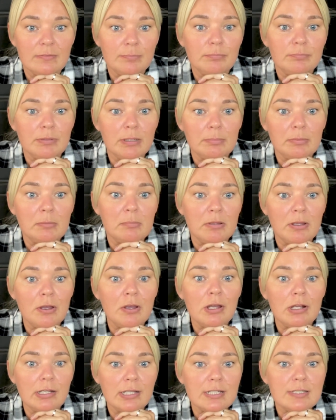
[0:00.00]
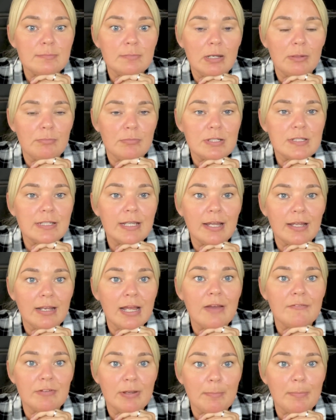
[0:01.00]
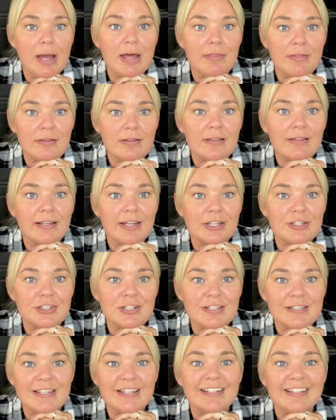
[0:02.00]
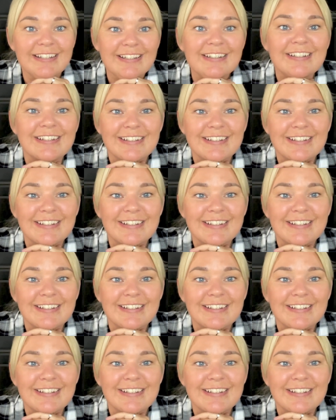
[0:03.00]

probably my earliest memories, having a bath in the kitchen sink.